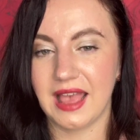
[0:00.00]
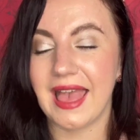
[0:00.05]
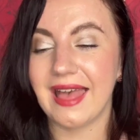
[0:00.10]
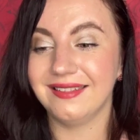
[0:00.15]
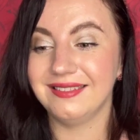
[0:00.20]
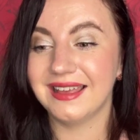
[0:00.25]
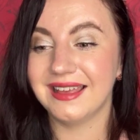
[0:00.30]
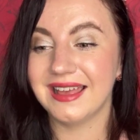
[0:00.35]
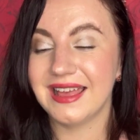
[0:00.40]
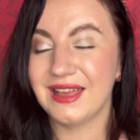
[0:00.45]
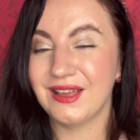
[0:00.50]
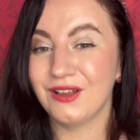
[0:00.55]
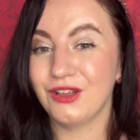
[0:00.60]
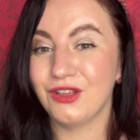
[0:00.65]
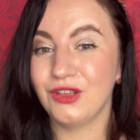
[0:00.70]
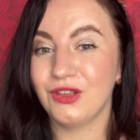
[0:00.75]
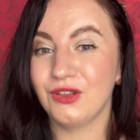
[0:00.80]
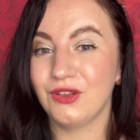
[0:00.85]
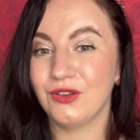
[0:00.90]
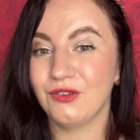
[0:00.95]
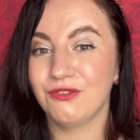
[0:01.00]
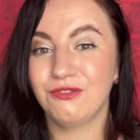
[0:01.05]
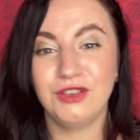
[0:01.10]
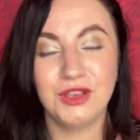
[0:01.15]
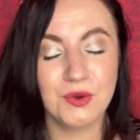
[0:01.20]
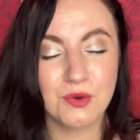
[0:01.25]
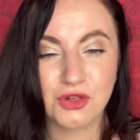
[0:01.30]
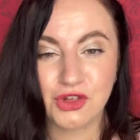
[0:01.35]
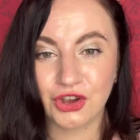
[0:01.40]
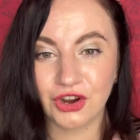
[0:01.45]
And
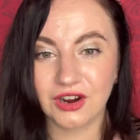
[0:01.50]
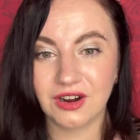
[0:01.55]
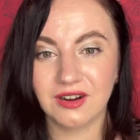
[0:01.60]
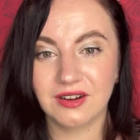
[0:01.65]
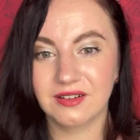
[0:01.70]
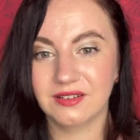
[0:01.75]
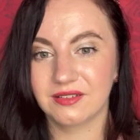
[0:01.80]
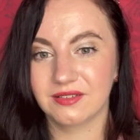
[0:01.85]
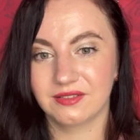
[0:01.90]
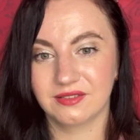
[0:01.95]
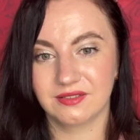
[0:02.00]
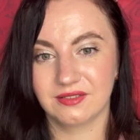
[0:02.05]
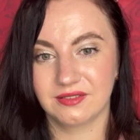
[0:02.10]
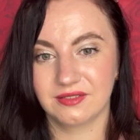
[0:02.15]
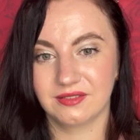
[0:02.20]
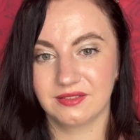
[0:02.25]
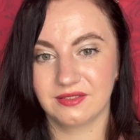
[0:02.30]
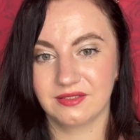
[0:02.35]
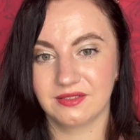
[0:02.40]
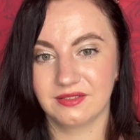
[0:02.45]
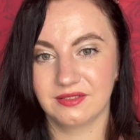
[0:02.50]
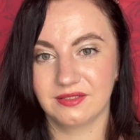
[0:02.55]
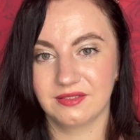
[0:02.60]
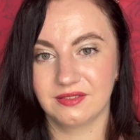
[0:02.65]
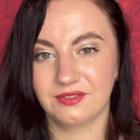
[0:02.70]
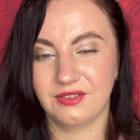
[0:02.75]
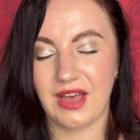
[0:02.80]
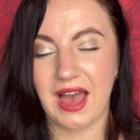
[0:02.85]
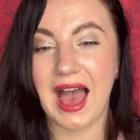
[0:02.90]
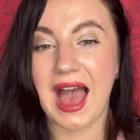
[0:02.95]
future,
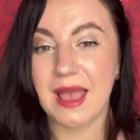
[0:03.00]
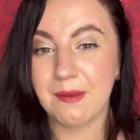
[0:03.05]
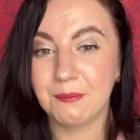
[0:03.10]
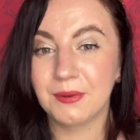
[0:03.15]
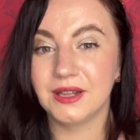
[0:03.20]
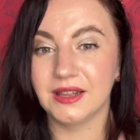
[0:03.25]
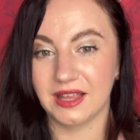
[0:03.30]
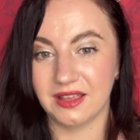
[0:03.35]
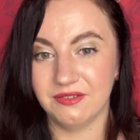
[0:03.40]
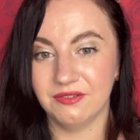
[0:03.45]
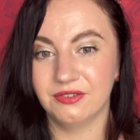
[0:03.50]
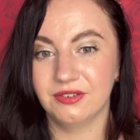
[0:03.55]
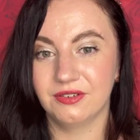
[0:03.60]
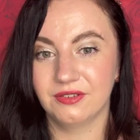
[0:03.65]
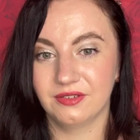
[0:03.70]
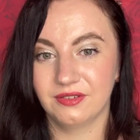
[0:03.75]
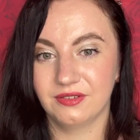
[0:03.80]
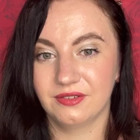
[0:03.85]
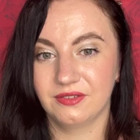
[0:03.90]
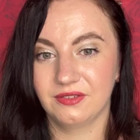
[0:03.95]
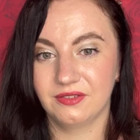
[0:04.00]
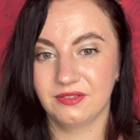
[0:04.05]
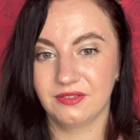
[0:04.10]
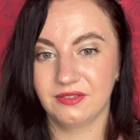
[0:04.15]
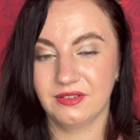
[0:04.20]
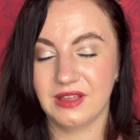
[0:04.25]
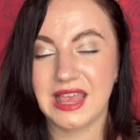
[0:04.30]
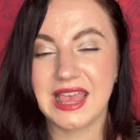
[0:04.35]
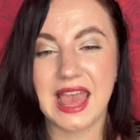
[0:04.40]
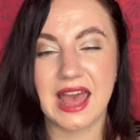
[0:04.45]
I believe,
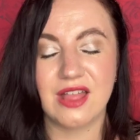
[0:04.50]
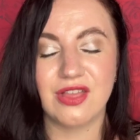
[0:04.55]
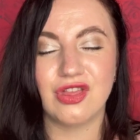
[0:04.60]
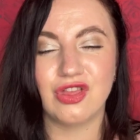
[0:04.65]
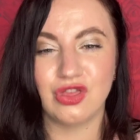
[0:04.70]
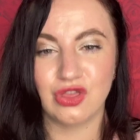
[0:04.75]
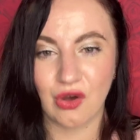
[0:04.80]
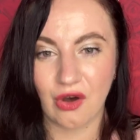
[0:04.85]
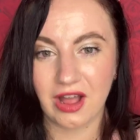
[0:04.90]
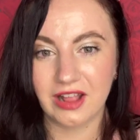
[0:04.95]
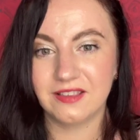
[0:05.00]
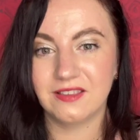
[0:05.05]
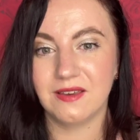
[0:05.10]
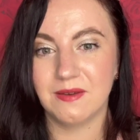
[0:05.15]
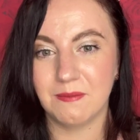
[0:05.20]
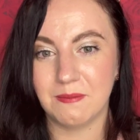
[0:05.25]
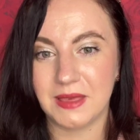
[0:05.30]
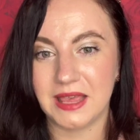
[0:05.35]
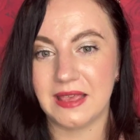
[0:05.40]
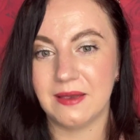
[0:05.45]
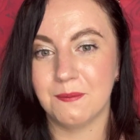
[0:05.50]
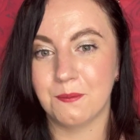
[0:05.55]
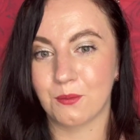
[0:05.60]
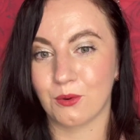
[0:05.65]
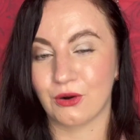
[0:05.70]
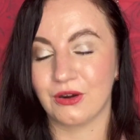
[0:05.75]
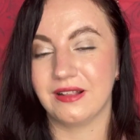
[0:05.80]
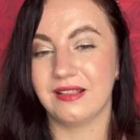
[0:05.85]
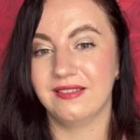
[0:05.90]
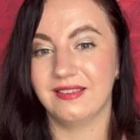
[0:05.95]
cannot be
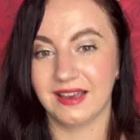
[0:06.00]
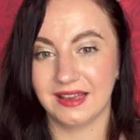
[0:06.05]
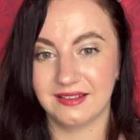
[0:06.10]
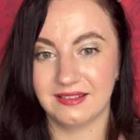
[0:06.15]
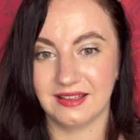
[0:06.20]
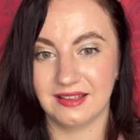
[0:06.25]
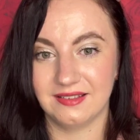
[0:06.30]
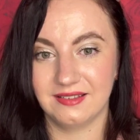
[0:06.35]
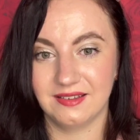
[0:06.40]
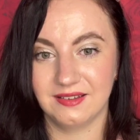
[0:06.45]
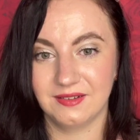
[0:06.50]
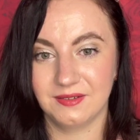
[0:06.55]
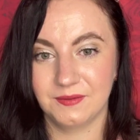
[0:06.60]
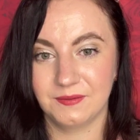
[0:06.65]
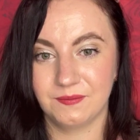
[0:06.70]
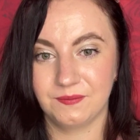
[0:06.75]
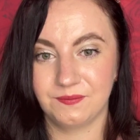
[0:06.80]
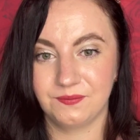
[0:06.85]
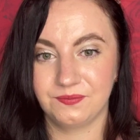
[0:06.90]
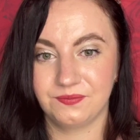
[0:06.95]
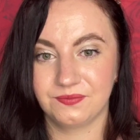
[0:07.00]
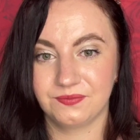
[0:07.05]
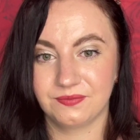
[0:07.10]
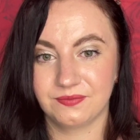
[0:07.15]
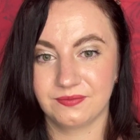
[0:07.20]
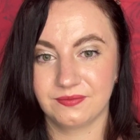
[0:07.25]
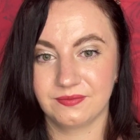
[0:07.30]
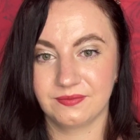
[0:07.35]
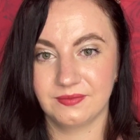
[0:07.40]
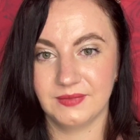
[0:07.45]
predicted.
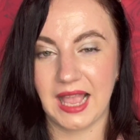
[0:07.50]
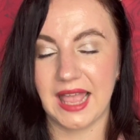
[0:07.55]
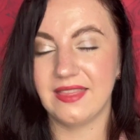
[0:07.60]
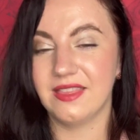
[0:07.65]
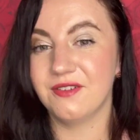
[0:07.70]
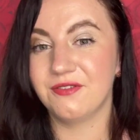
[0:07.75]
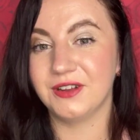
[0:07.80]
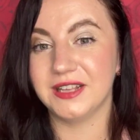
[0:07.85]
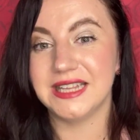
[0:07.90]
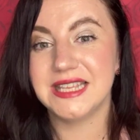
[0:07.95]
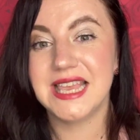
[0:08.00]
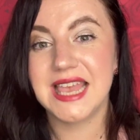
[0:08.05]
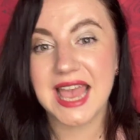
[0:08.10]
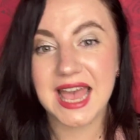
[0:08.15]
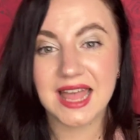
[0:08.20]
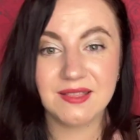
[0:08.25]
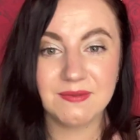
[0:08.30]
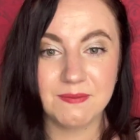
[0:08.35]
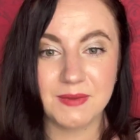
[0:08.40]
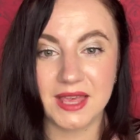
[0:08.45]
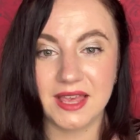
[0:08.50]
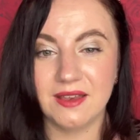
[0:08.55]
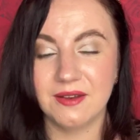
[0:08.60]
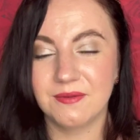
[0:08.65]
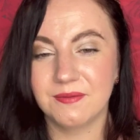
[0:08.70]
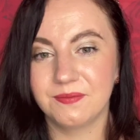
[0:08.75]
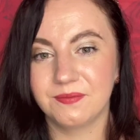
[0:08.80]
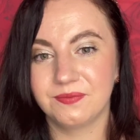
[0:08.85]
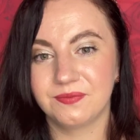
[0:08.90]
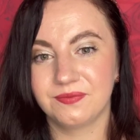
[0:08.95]
And if it can
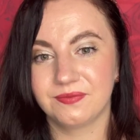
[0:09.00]
be,